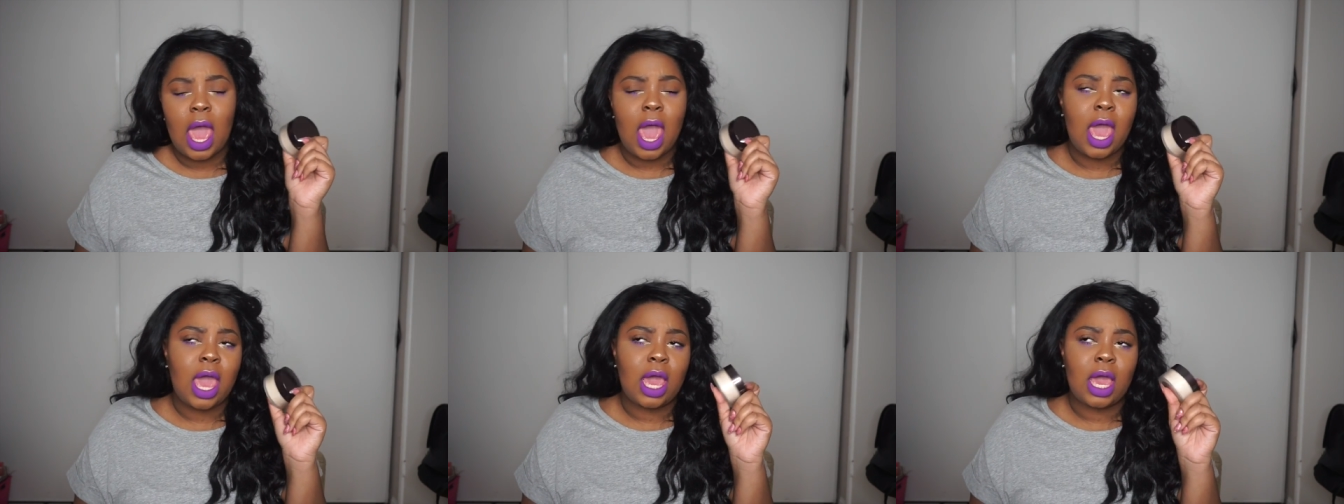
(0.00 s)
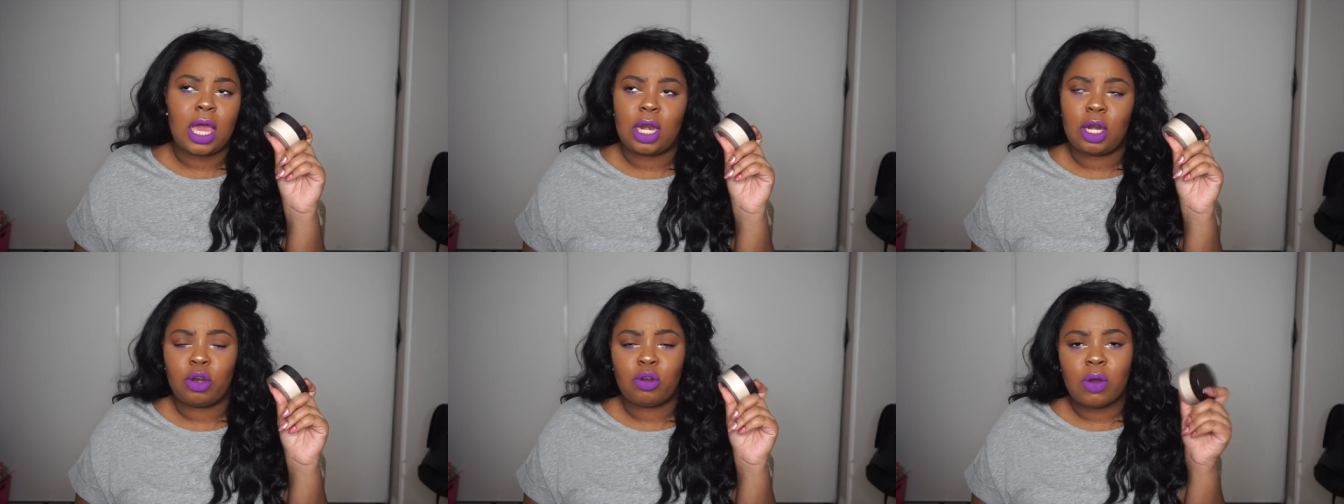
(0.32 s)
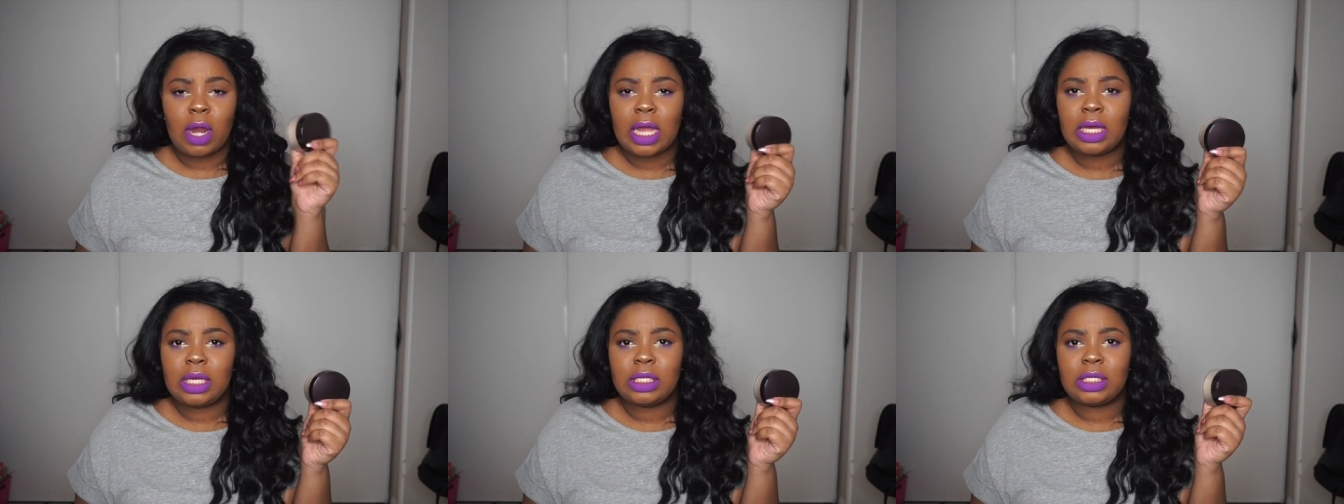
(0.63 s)
and
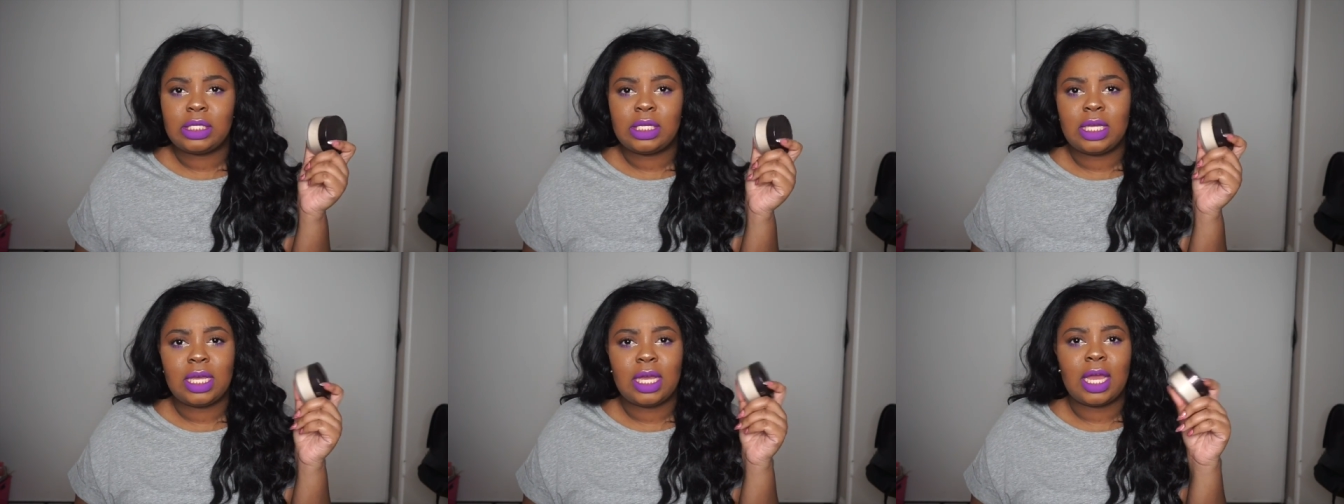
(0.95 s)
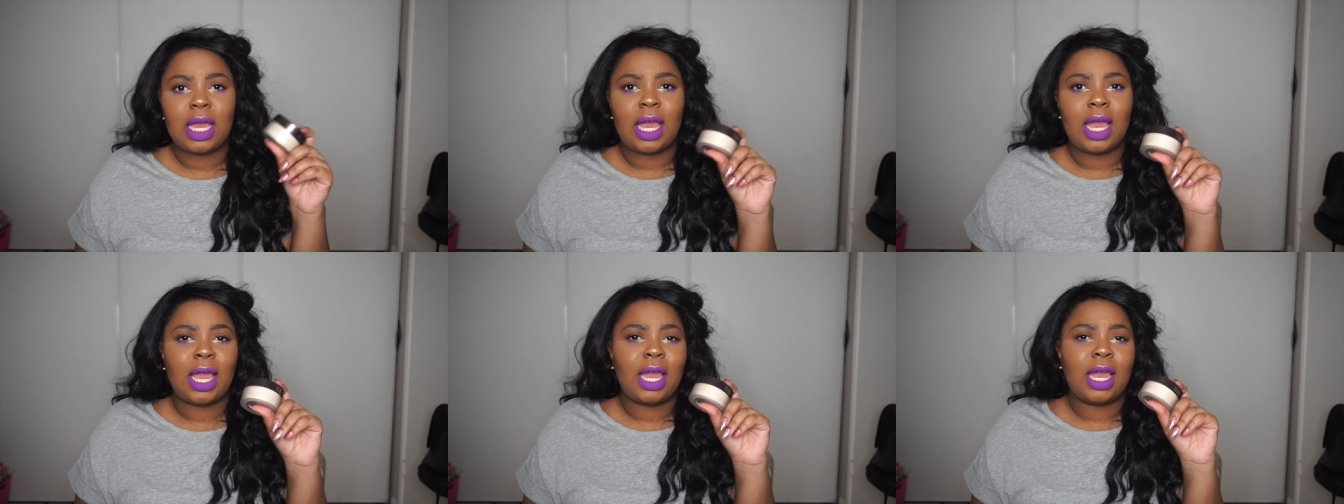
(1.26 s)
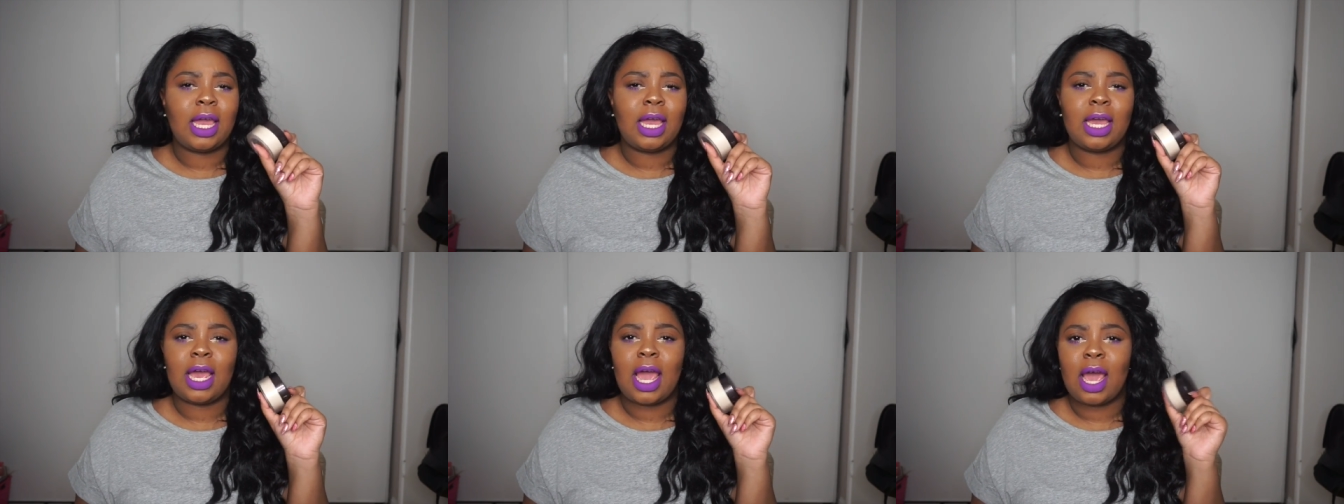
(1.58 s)
crazy
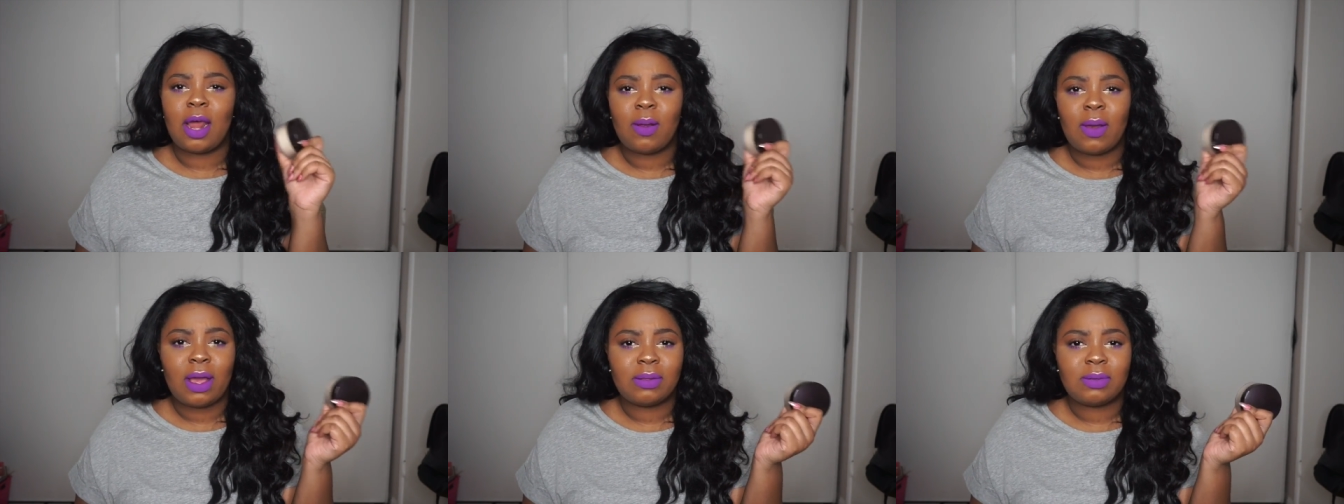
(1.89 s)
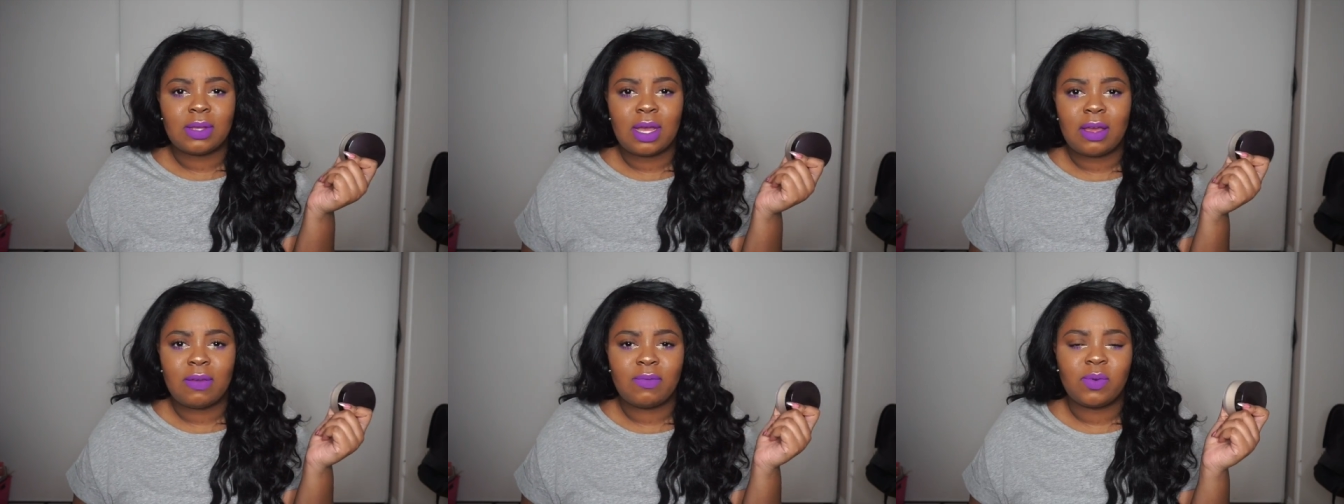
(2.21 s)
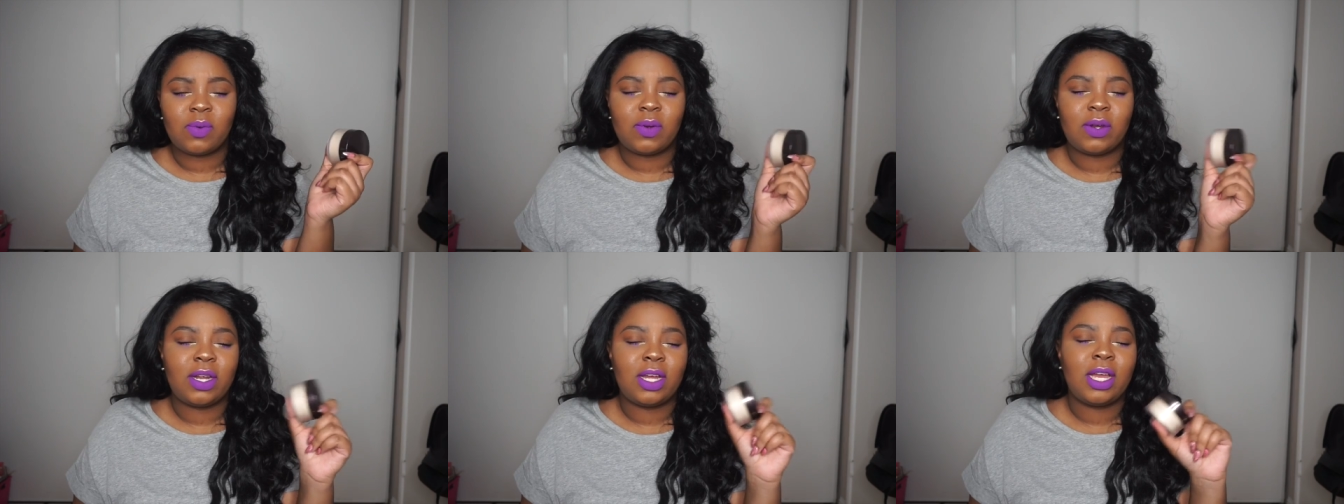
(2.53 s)
and i don't have time
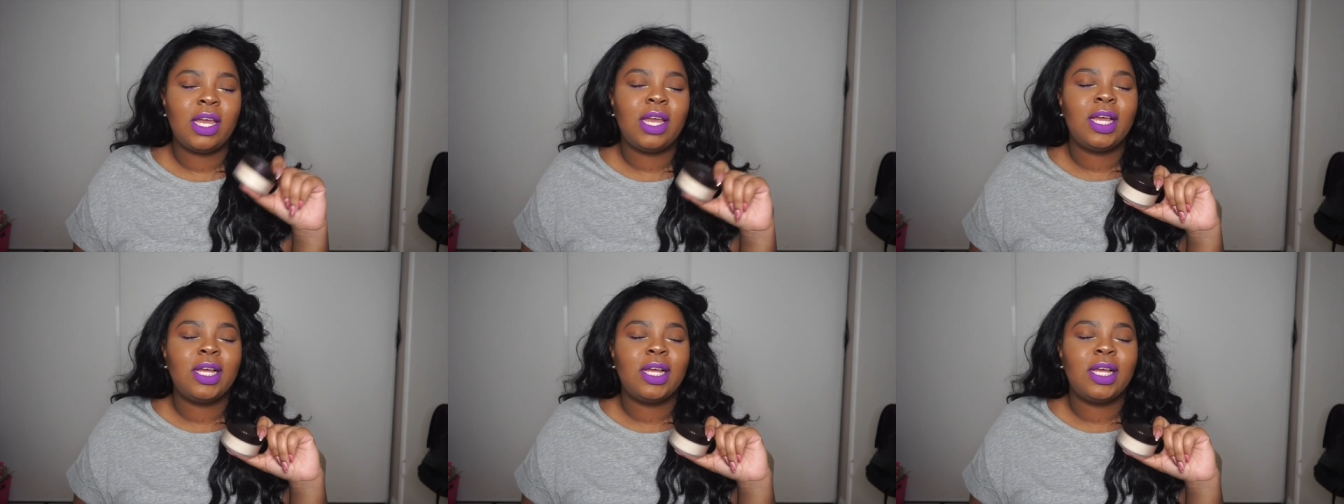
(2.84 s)
for it